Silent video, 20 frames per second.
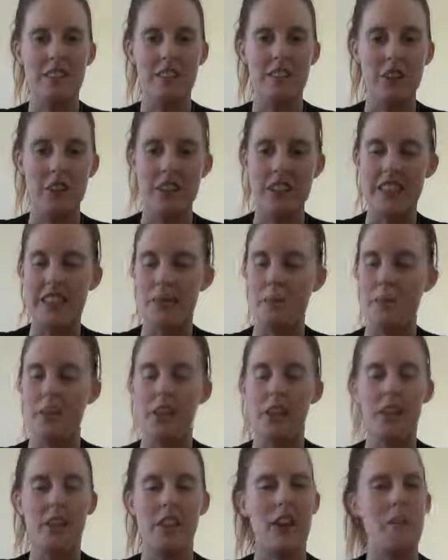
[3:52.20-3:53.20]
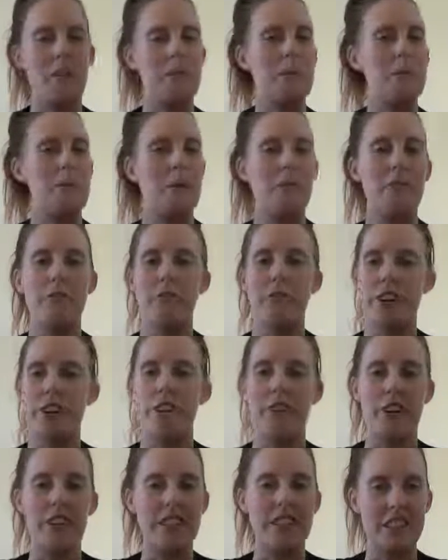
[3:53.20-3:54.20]
very similar themes, but very,
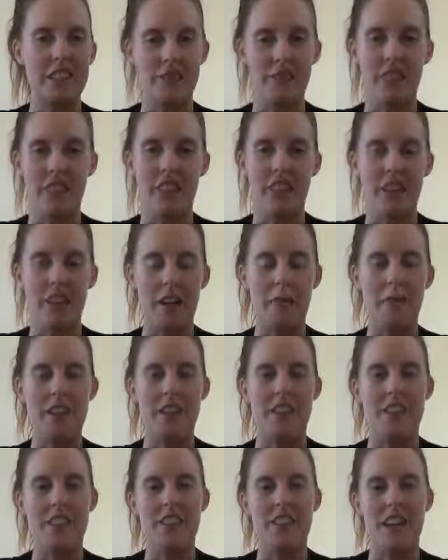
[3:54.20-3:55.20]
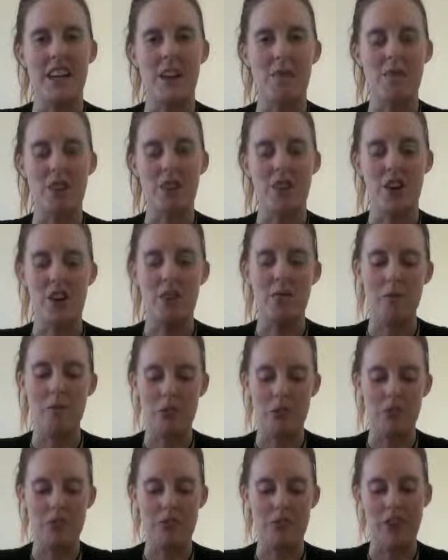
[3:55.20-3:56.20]
very different themes at the same time,
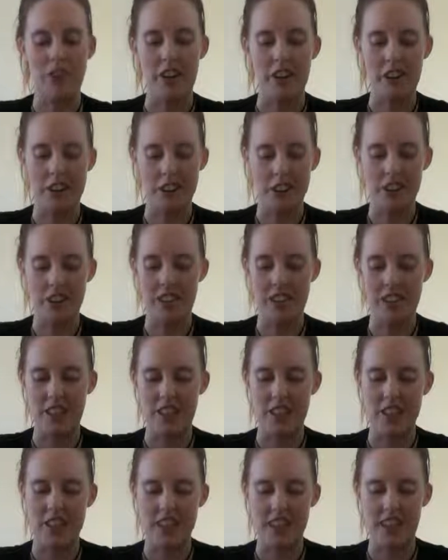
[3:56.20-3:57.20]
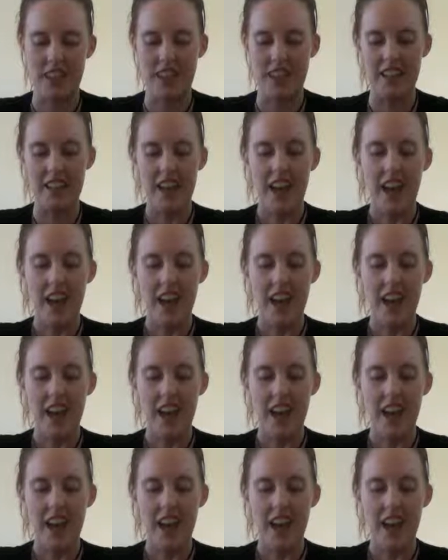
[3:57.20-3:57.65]
which was very interesting indeed.